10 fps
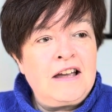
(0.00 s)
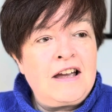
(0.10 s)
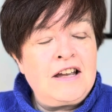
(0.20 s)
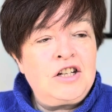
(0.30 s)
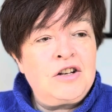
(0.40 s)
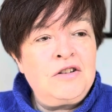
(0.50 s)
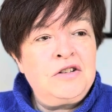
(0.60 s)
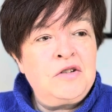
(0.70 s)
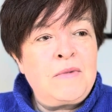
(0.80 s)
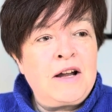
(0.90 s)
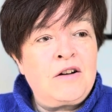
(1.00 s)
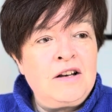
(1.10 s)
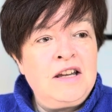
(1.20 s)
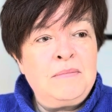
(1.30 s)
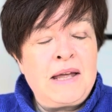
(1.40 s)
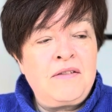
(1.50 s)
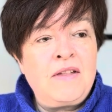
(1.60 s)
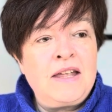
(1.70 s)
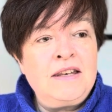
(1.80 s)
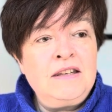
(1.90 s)
I showed it to my colleague back
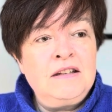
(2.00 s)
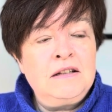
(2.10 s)
then,